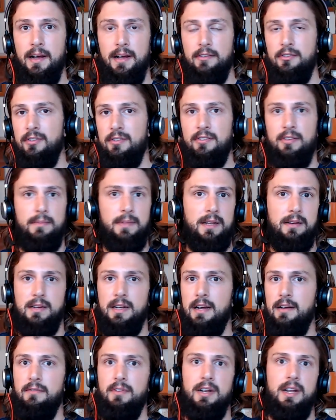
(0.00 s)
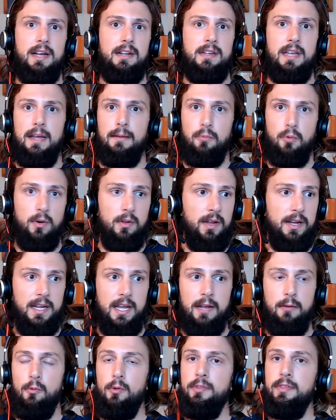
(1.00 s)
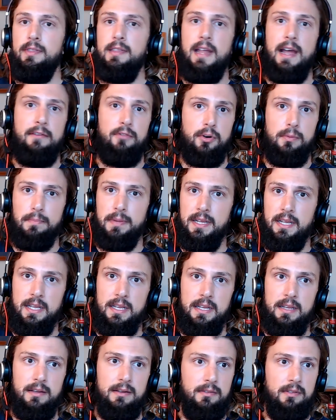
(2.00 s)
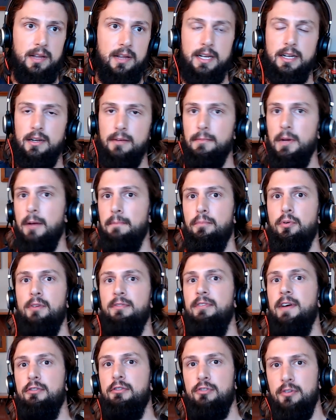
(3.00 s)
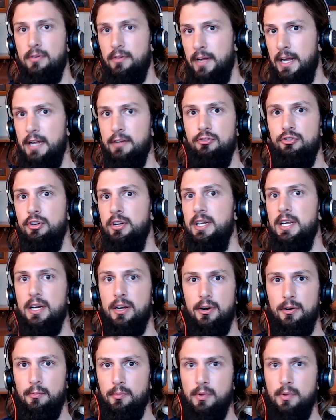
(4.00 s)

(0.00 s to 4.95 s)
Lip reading: So something kind of at Encamp, we're like, hey, we'll never be like a professional engineer.